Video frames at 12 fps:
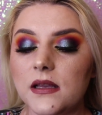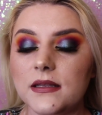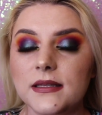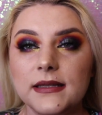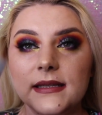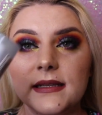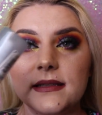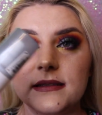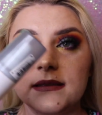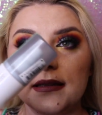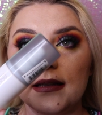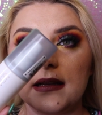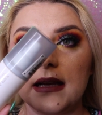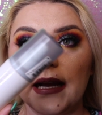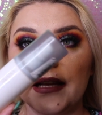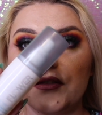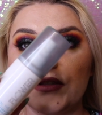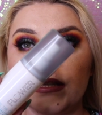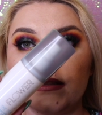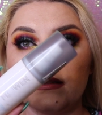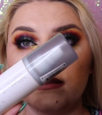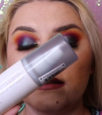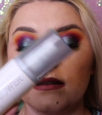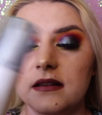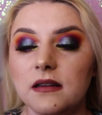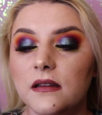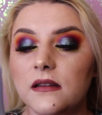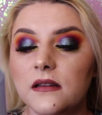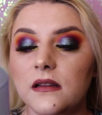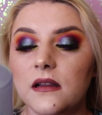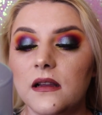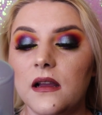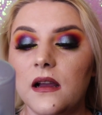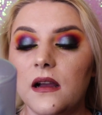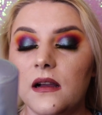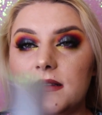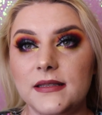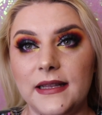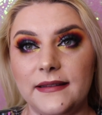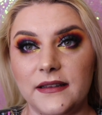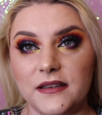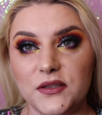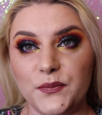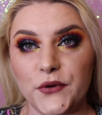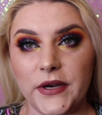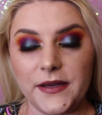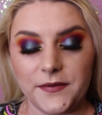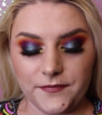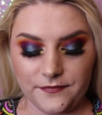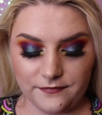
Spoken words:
Seal the Deal Hydrating Setting Spray.